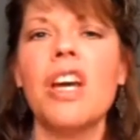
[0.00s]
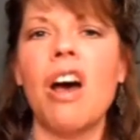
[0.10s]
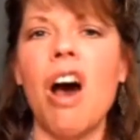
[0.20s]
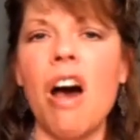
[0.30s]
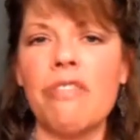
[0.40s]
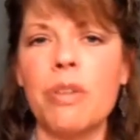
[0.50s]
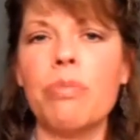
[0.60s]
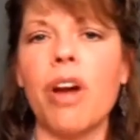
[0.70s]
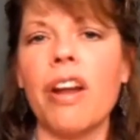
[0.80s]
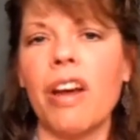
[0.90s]
often
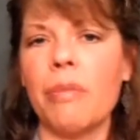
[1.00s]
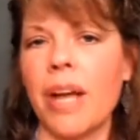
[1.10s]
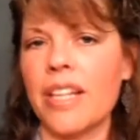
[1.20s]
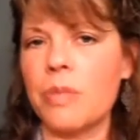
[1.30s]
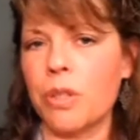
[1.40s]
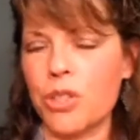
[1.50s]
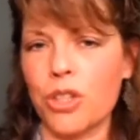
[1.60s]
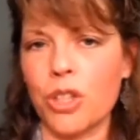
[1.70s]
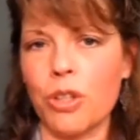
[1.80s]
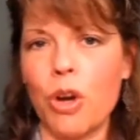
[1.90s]
brought on by exposure
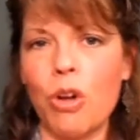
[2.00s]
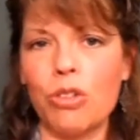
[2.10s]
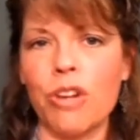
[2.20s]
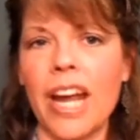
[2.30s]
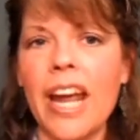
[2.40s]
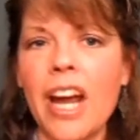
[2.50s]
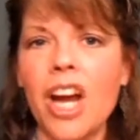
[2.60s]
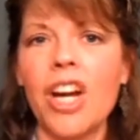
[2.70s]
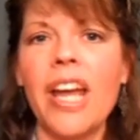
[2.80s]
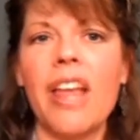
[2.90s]
to cold, dry
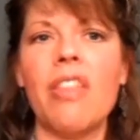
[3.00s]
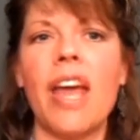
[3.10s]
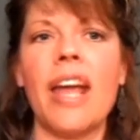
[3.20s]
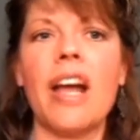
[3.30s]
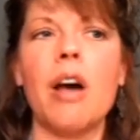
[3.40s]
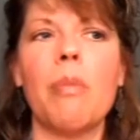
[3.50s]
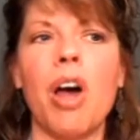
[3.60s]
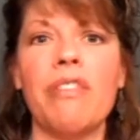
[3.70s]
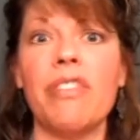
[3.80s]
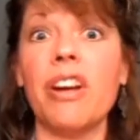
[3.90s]
air. They come
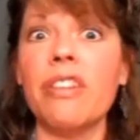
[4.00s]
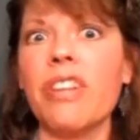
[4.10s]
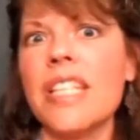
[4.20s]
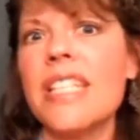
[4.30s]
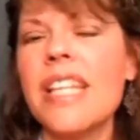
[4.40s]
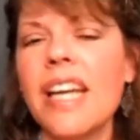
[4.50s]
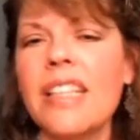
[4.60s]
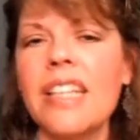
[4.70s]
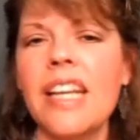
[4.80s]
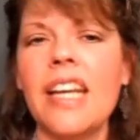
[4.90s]
on very, very
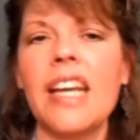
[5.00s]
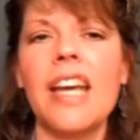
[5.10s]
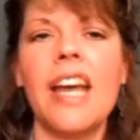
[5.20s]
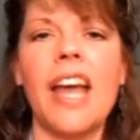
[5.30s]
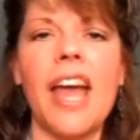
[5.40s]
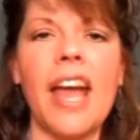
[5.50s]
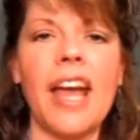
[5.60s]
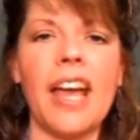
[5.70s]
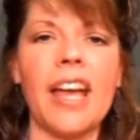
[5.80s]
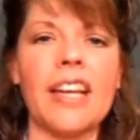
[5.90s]
suddenly.
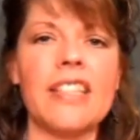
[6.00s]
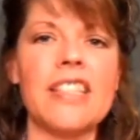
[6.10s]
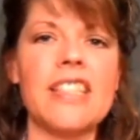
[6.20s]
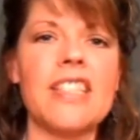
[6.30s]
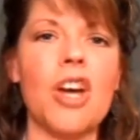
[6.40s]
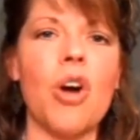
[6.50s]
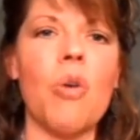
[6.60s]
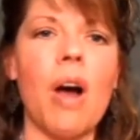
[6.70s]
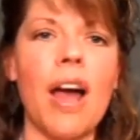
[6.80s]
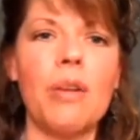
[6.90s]
And
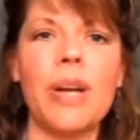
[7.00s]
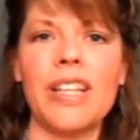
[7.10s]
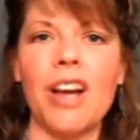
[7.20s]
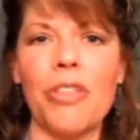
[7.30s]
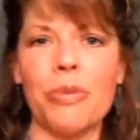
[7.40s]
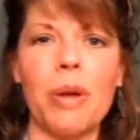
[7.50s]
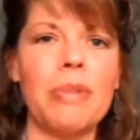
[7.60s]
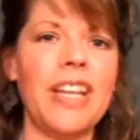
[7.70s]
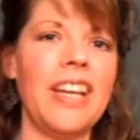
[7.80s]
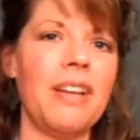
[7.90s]
so I went and got the
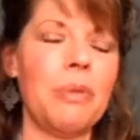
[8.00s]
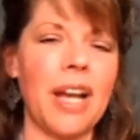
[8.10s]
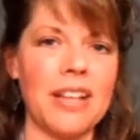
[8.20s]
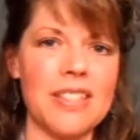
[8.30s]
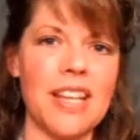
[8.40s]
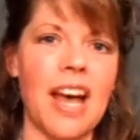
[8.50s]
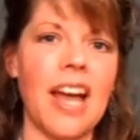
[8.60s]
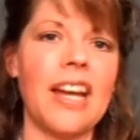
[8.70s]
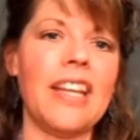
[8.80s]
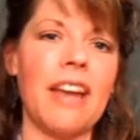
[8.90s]
remedy, went
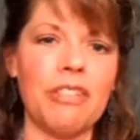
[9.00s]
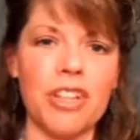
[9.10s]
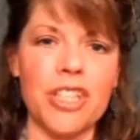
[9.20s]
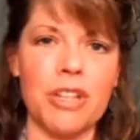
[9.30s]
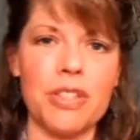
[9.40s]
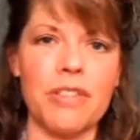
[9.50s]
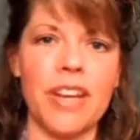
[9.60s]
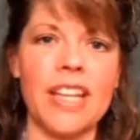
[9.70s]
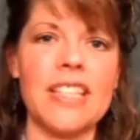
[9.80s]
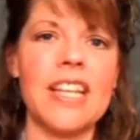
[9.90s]
outside, gave her a dose of
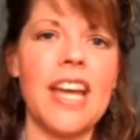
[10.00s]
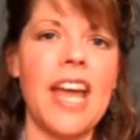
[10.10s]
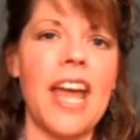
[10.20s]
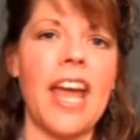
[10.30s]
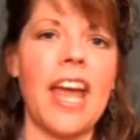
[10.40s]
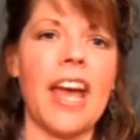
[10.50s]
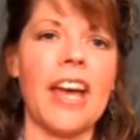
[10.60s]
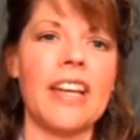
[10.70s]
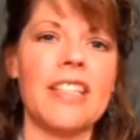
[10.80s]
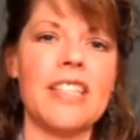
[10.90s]
it,
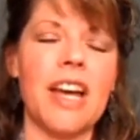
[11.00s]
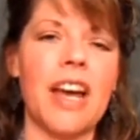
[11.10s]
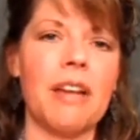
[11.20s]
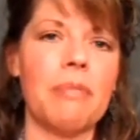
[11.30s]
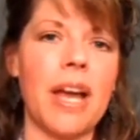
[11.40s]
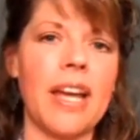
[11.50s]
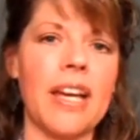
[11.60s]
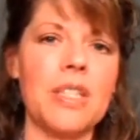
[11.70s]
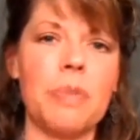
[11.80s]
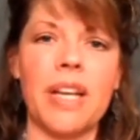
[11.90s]
and my
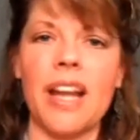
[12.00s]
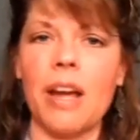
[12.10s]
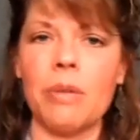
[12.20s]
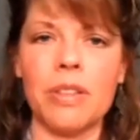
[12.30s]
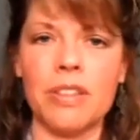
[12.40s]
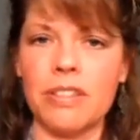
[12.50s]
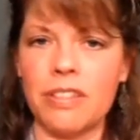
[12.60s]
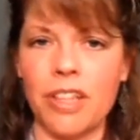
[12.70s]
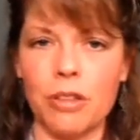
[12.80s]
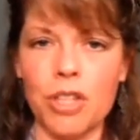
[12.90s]
husband and I were,
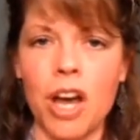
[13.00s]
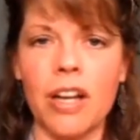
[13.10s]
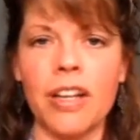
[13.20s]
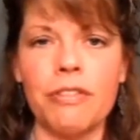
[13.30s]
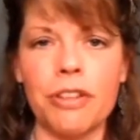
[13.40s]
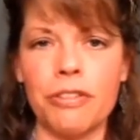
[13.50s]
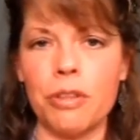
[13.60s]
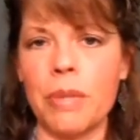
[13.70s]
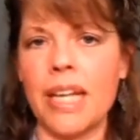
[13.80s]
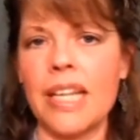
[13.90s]
you know, talking for a
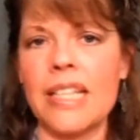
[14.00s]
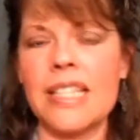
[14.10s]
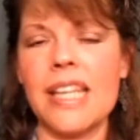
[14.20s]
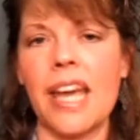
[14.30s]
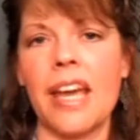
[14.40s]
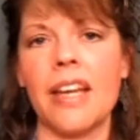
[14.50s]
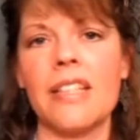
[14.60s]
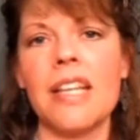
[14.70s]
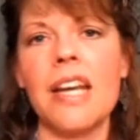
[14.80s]
few minutes, and